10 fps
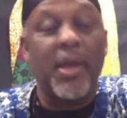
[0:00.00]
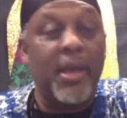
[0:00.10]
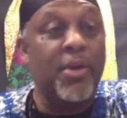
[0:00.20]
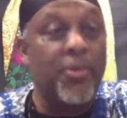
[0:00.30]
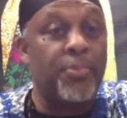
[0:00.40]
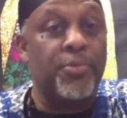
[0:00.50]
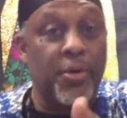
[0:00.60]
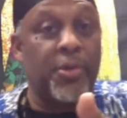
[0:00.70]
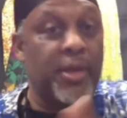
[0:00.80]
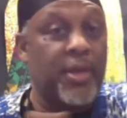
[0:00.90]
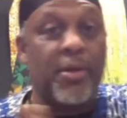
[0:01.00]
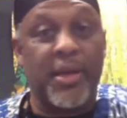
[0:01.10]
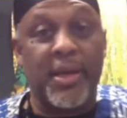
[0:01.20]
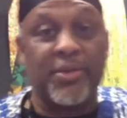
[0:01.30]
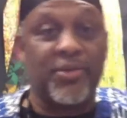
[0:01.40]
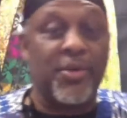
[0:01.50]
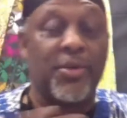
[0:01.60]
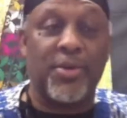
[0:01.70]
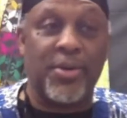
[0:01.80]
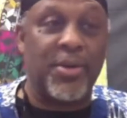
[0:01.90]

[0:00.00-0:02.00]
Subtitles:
you'll hear he's no good.